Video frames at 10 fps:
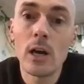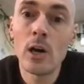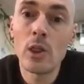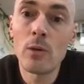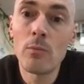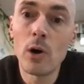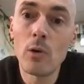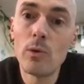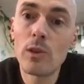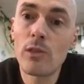at the
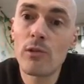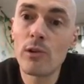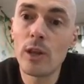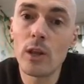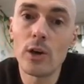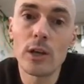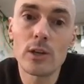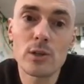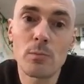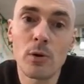moment through the Learning
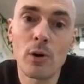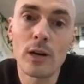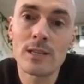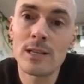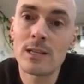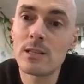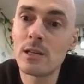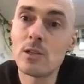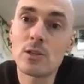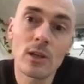Support
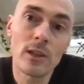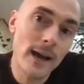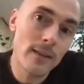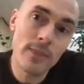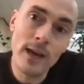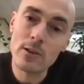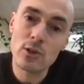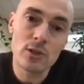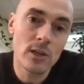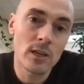Assistant, so that
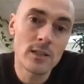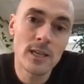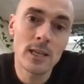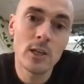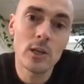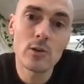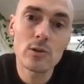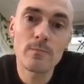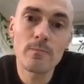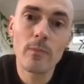just continues.